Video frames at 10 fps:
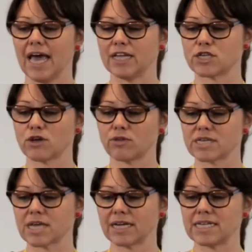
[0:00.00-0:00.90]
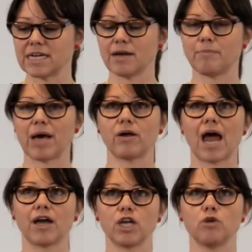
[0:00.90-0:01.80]
And so this idea about
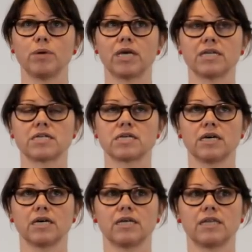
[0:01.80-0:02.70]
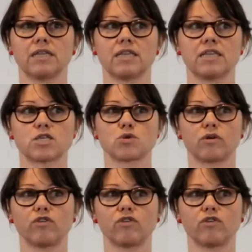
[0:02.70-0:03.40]
how do you begin to, this sort